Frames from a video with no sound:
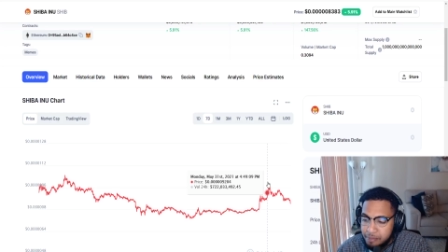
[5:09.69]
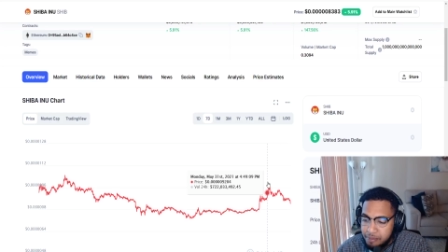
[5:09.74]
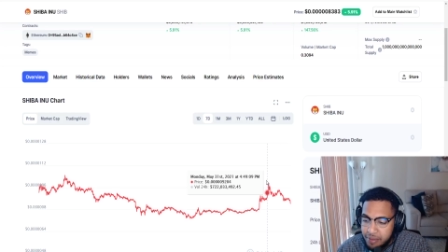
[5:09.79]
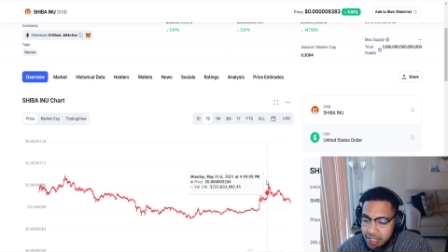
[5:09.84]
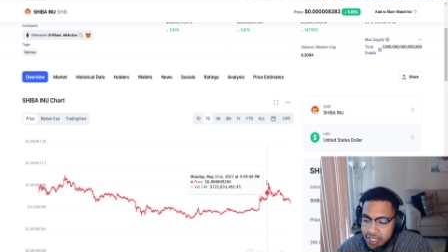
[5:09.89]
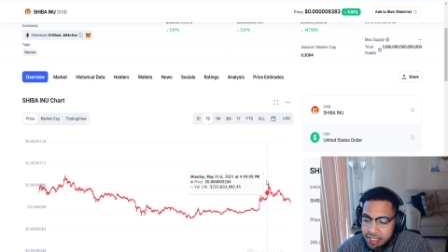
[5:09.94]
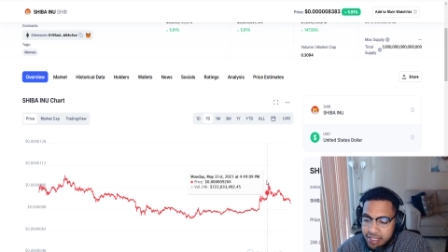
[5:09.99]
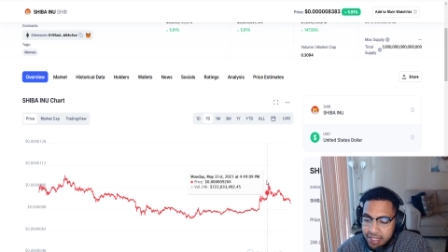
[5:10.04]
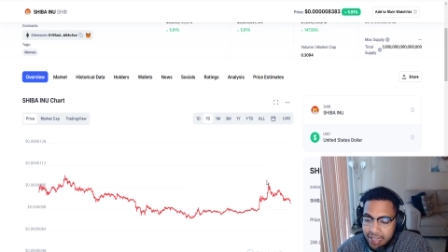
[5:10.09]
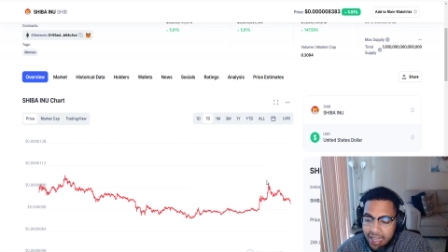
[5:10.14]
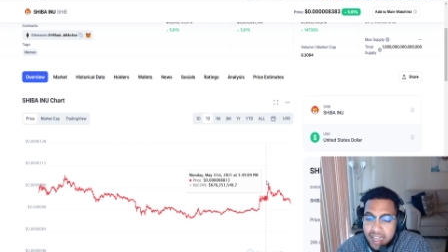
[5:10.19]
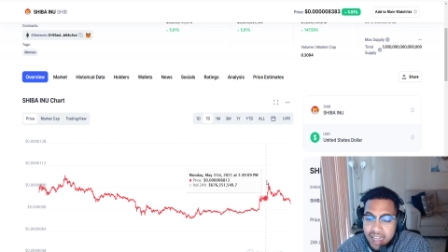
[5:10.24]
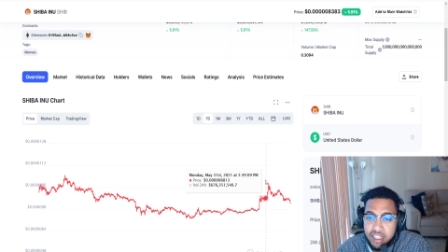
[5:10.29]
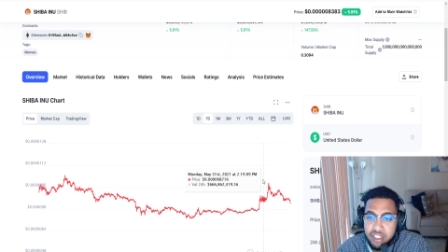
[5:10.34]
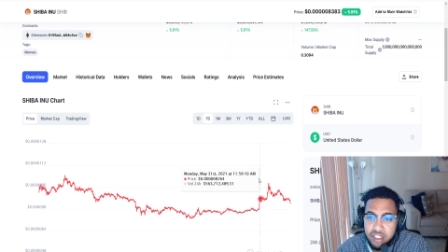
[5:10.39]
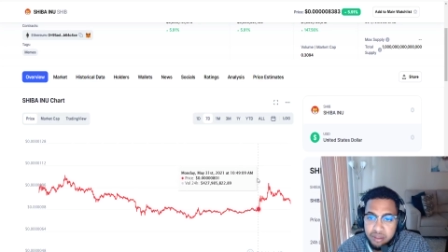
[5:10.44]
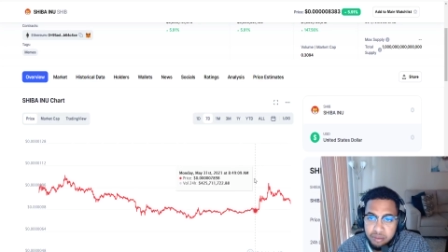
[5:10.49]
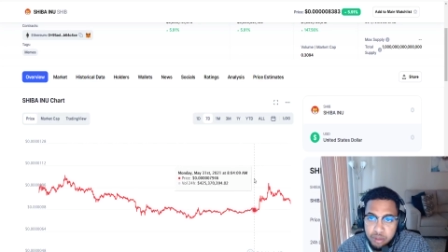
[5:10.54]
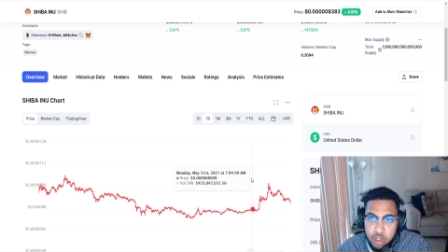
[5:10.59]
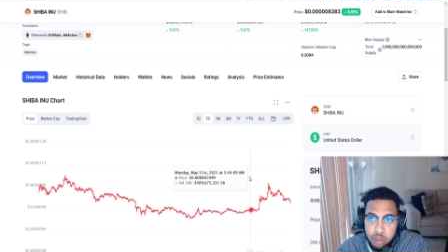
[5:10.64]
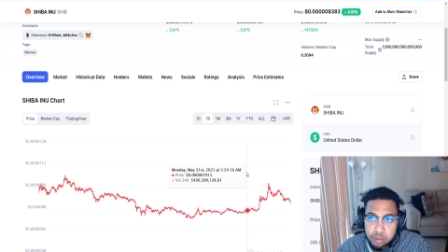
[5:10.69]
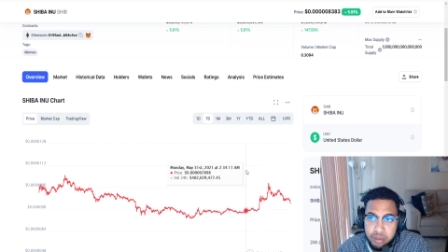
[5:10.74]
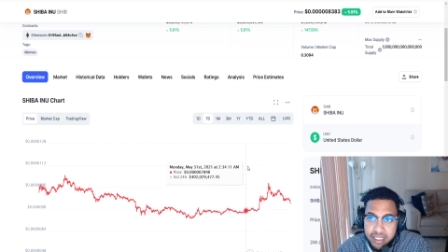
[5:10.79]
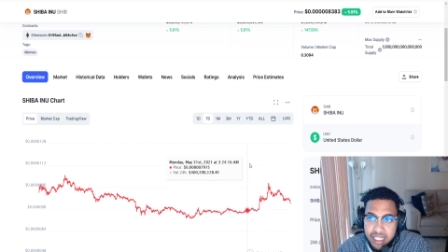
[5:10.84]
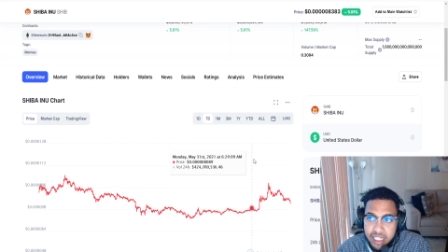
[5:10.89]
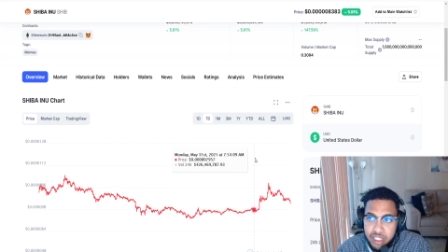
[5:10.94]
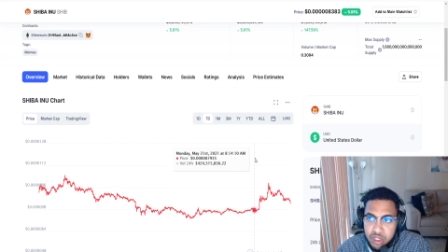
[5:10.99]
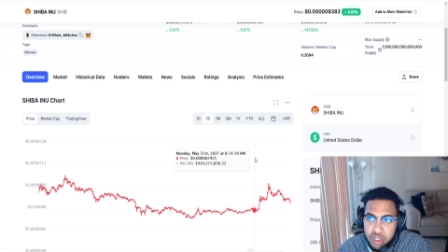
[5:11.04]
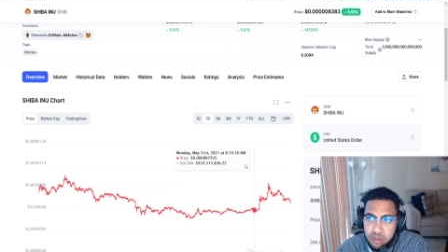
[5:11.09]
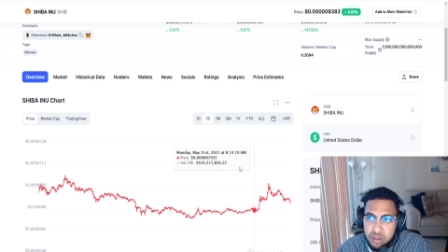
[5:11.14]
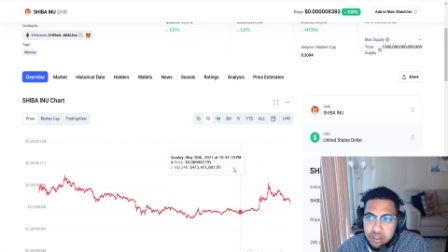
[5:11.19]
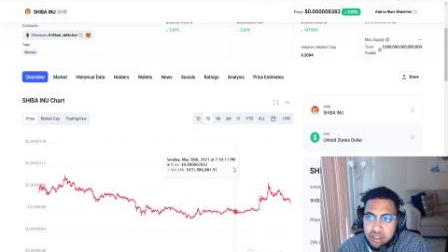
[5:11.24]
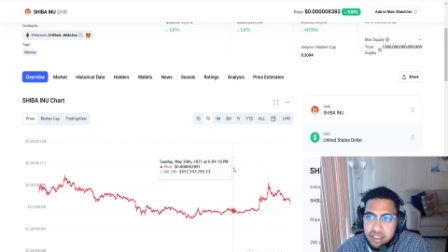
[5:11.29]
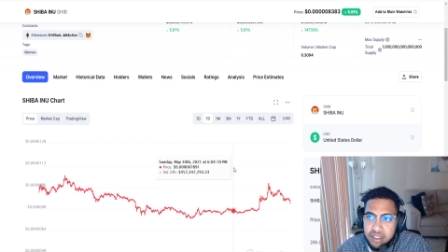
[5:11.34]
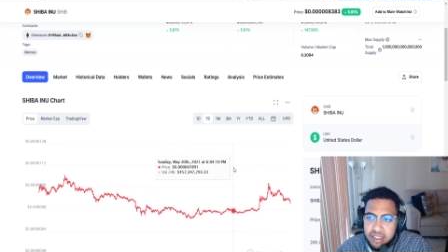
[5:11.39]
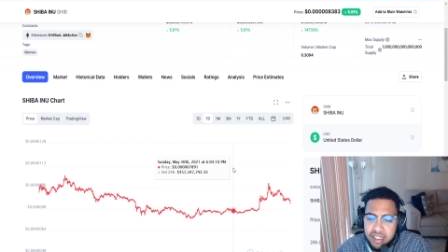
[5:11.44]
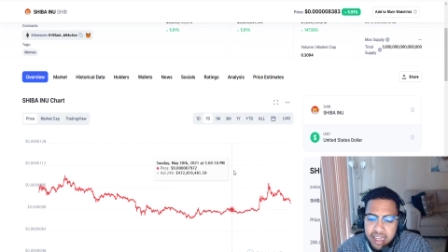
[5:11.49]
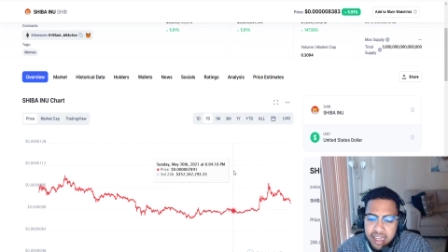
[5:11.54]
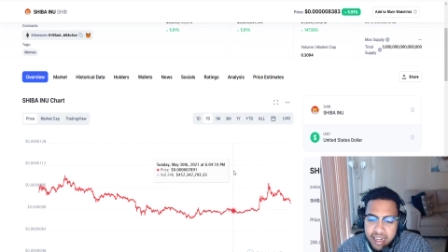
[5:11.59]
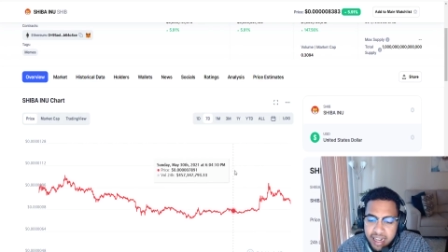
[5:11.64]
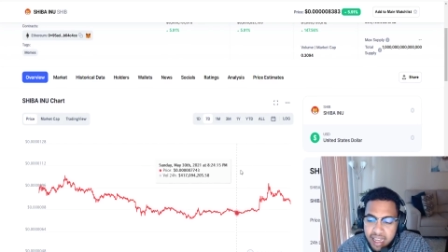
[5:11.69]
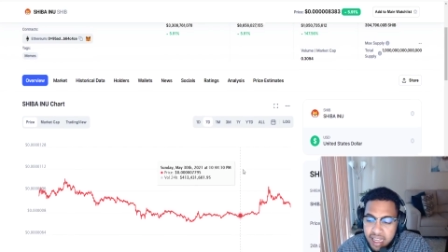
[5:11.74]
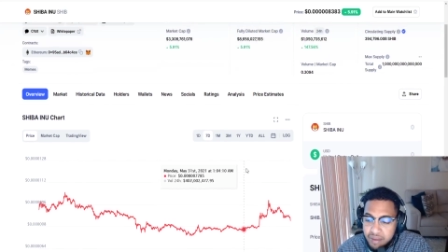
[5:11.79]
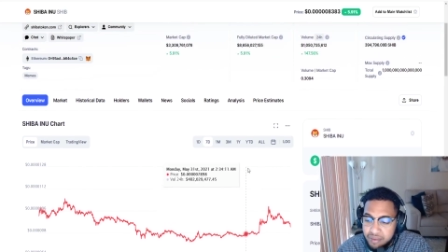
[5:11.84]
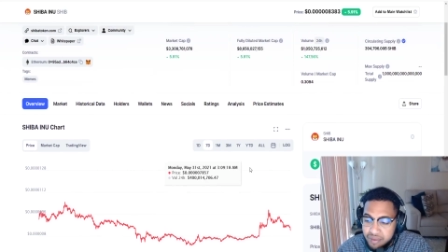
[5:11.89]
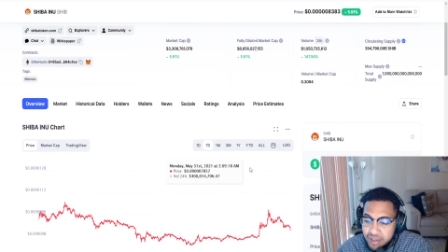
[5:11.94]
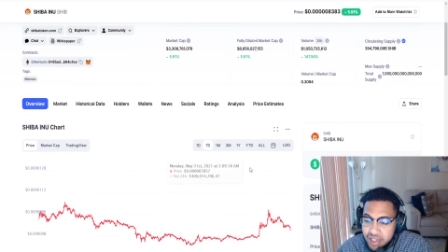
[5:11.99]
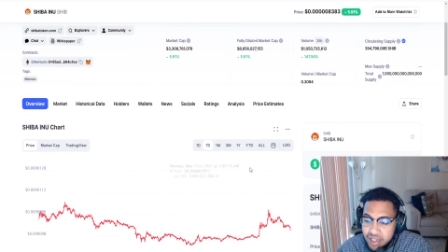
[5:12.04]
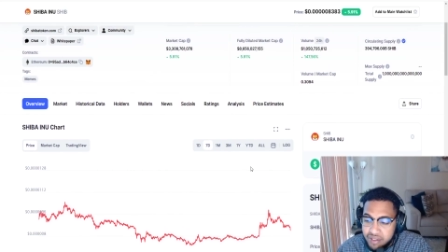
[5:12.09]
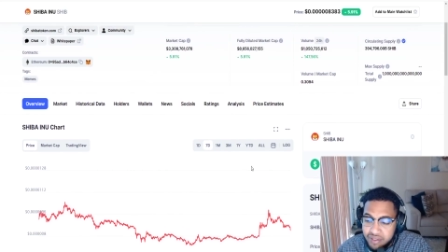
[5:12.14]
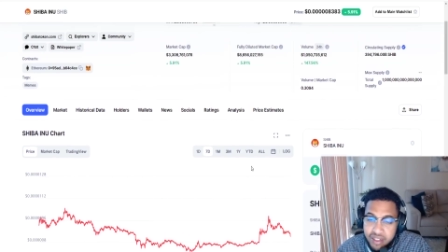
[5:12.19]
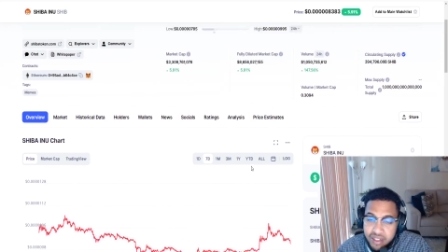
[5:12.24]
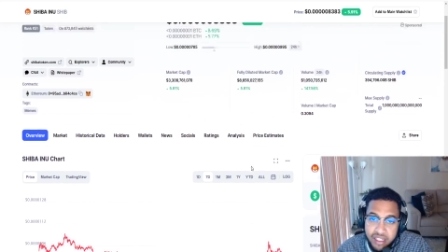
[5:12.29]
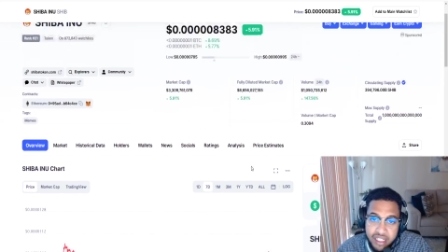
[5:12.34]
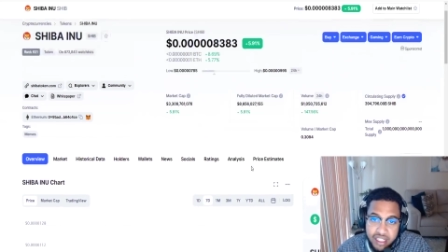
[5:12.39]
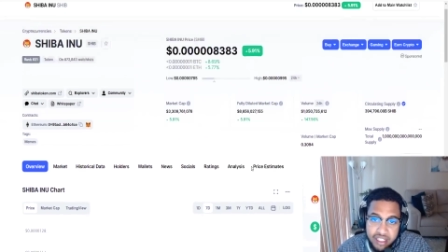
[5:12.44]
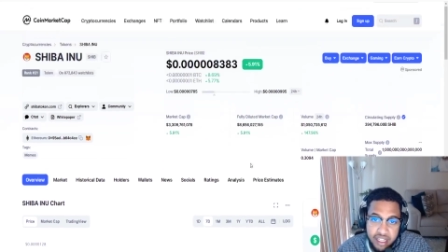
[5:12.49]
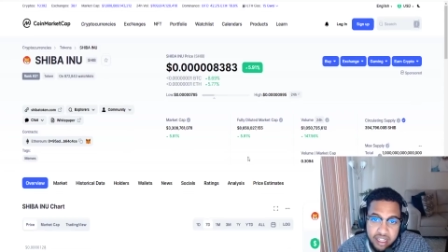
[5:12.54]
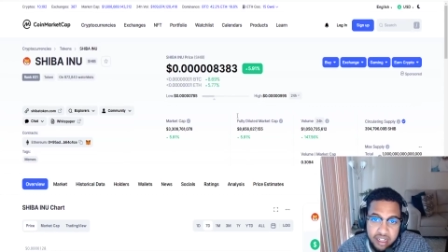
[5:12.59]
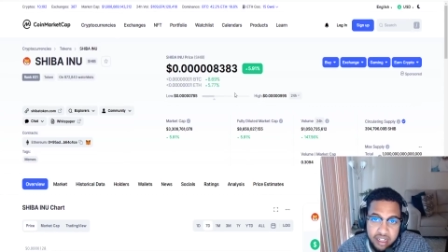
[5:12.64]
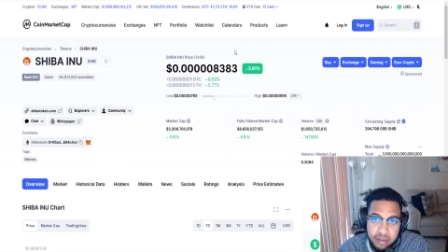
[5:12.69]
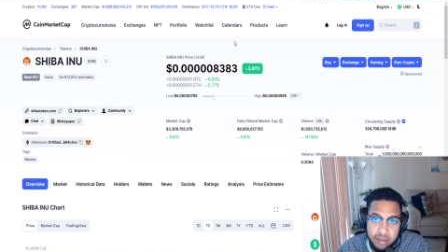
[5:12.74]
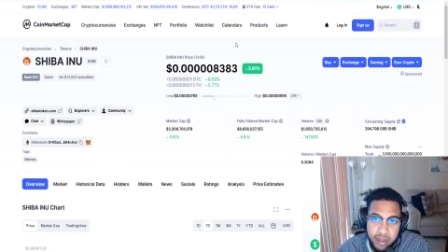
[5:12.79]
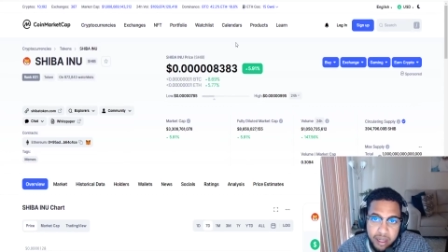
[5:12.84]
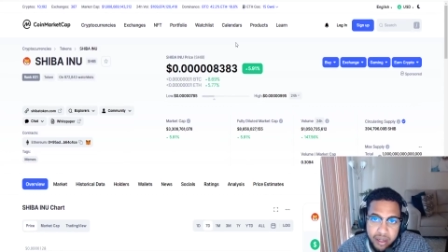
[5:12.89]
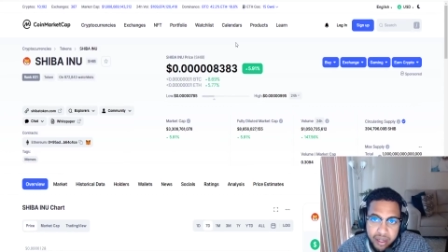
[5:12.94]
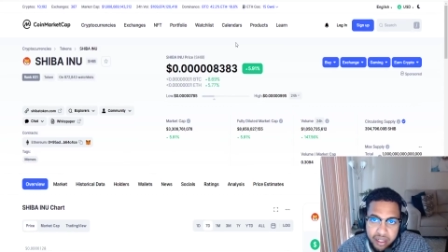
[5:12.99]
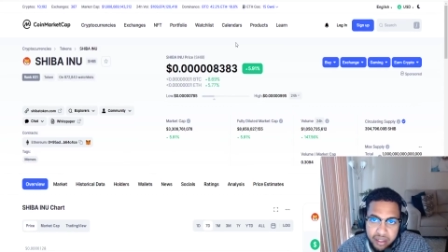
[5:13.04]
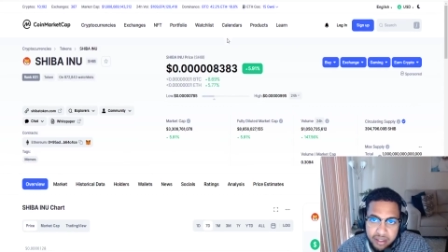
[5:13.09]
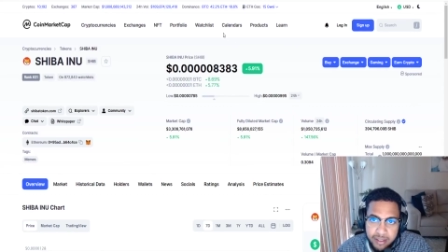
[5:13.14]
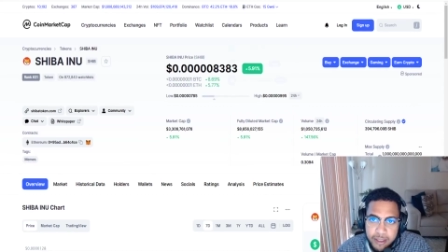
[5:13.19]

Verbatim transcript: this thing has some true potential and I am very, very excited about it.